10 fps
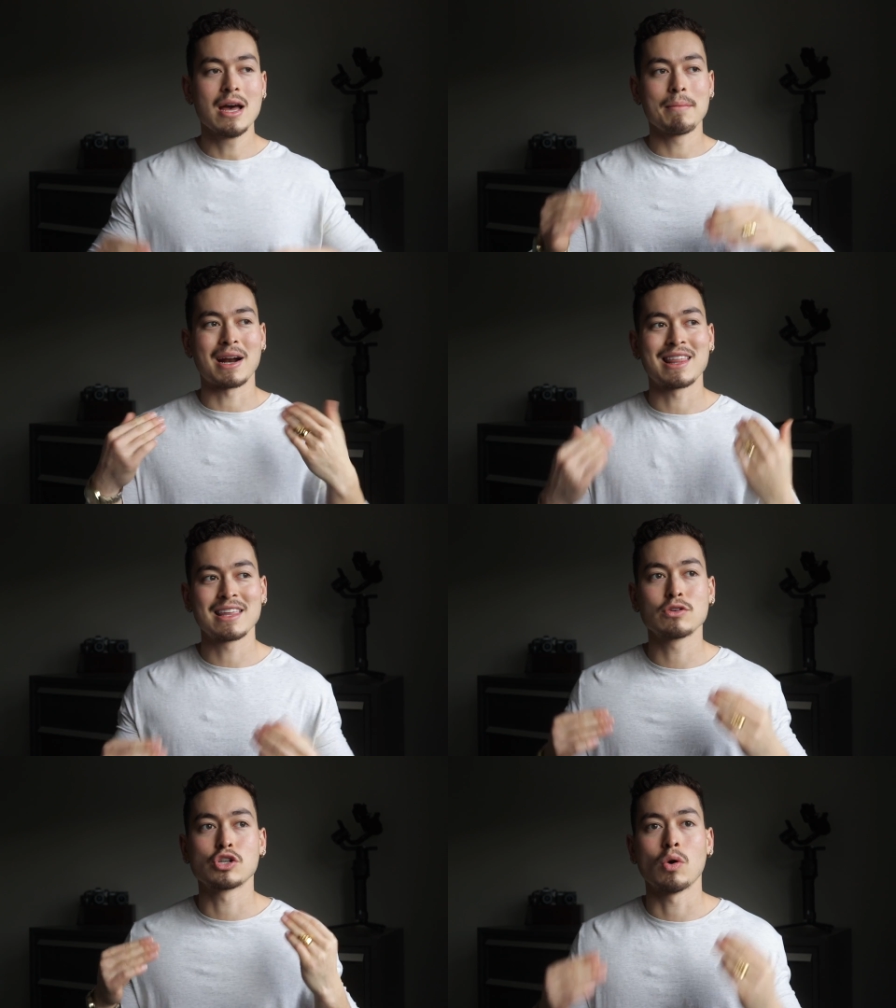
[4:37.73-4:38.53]
But I
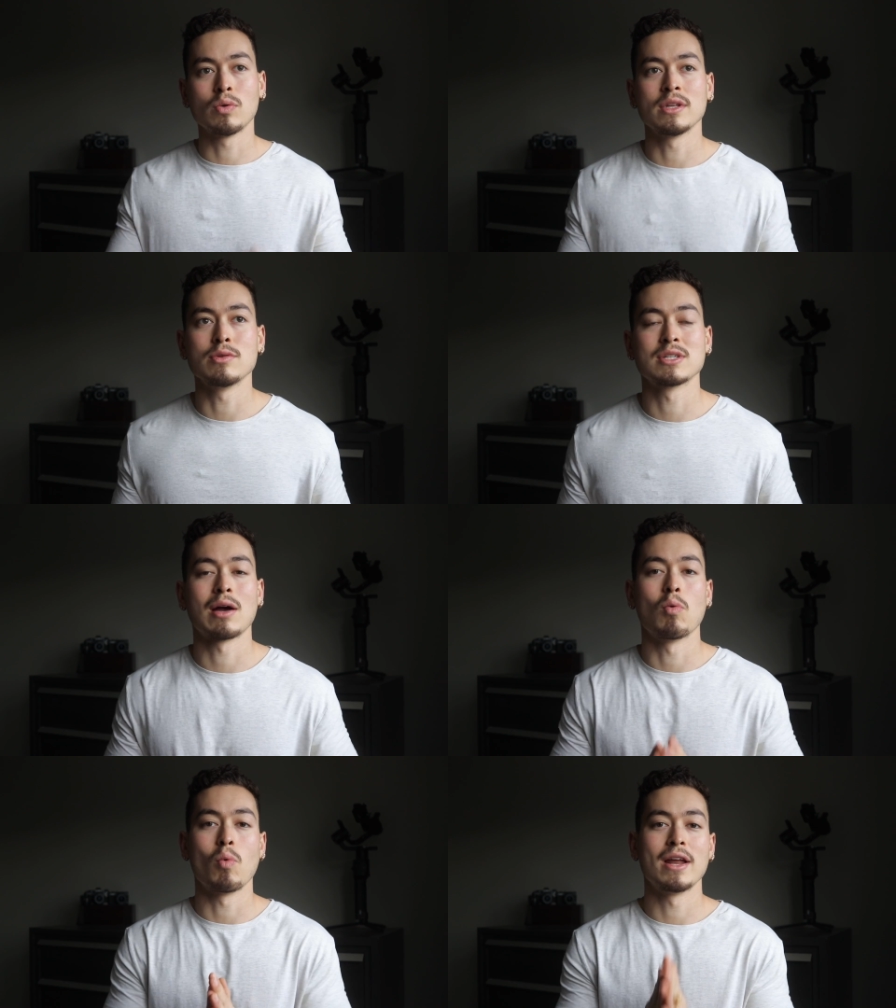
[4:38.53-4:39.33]
think you should only use
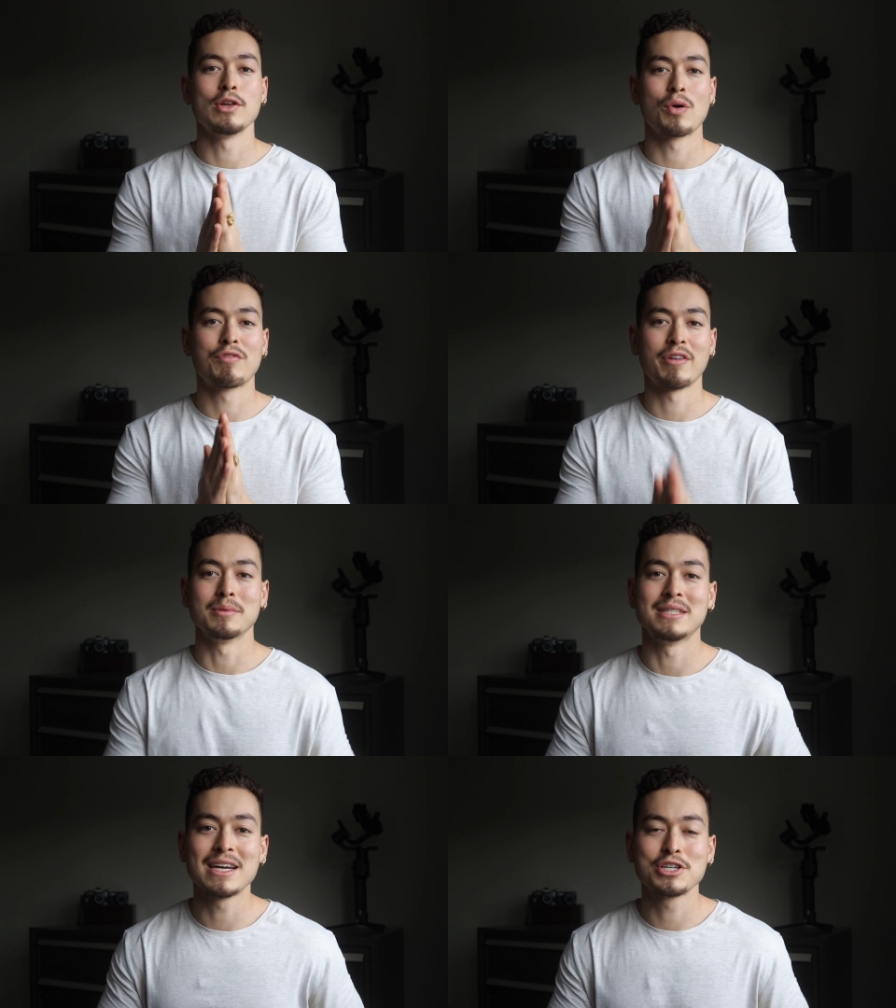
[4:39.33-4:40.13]
that when your
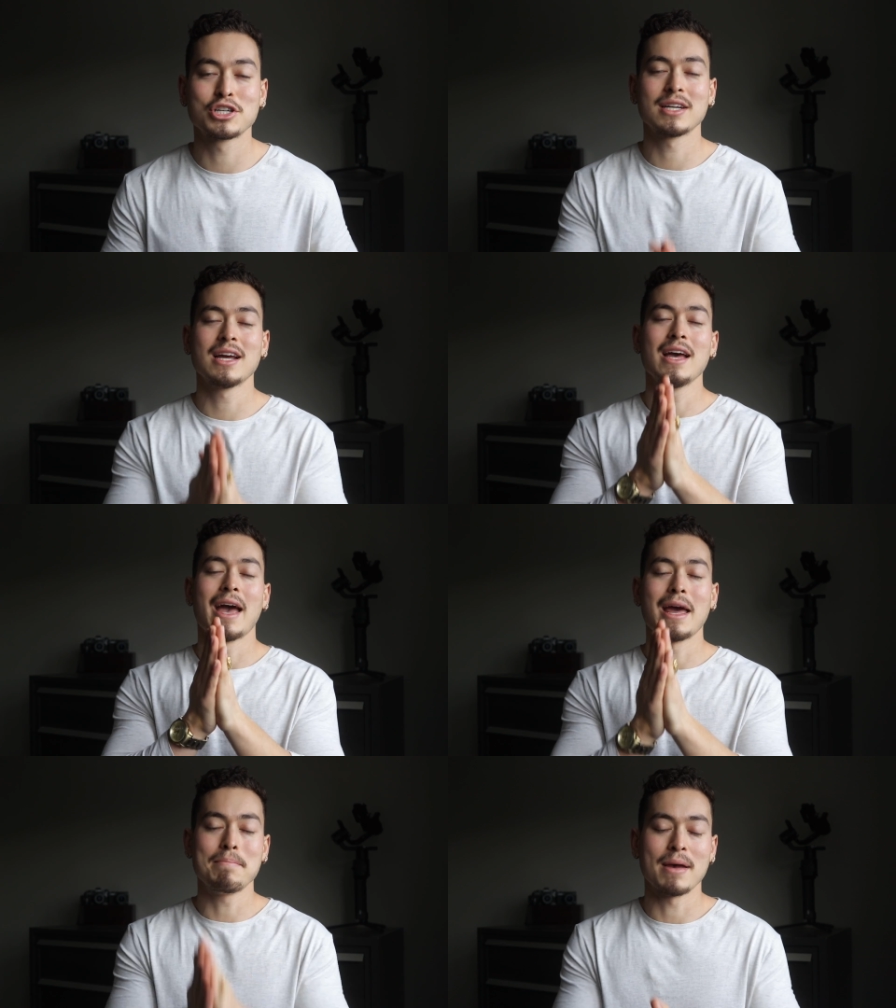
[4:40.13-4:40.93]
foundation
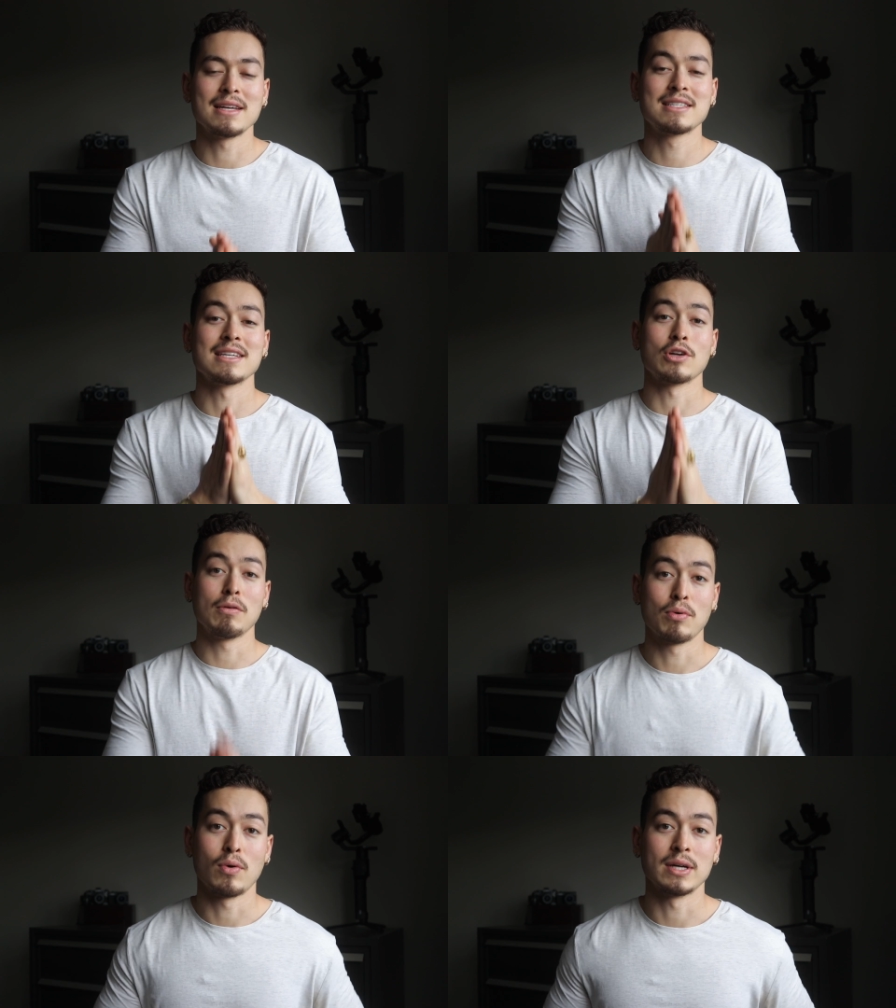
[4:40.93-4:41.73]
and base is
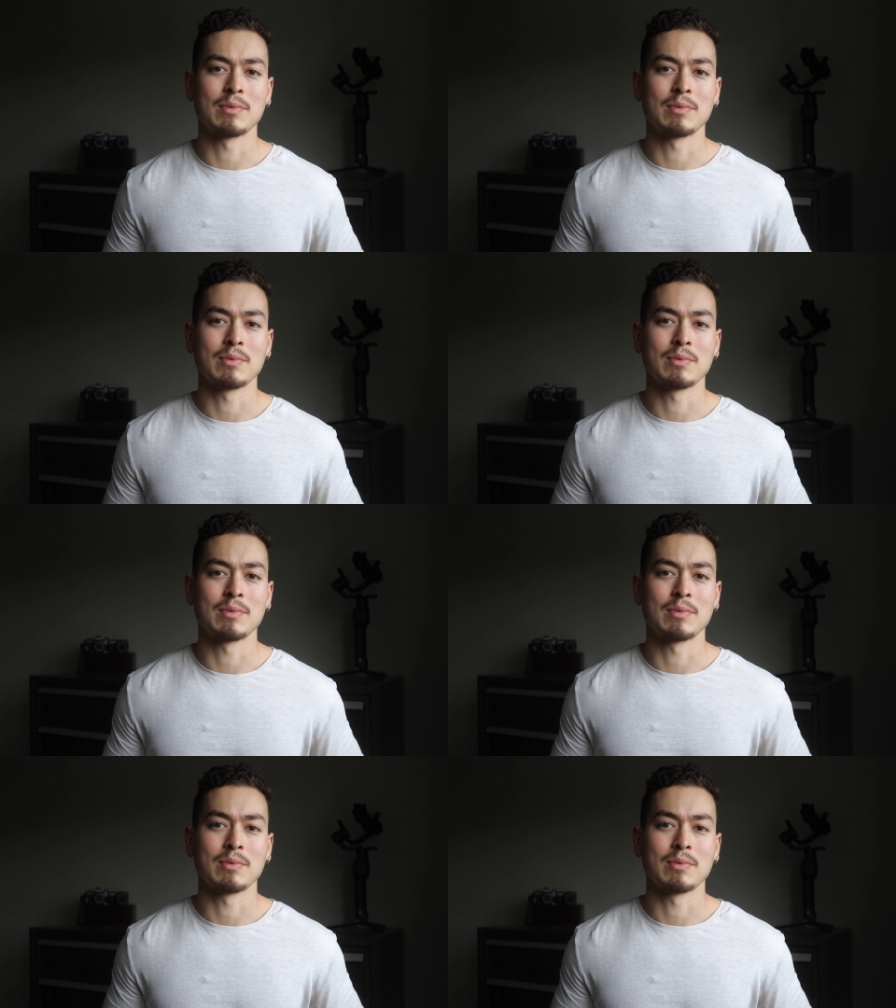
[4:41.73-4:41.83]
on point.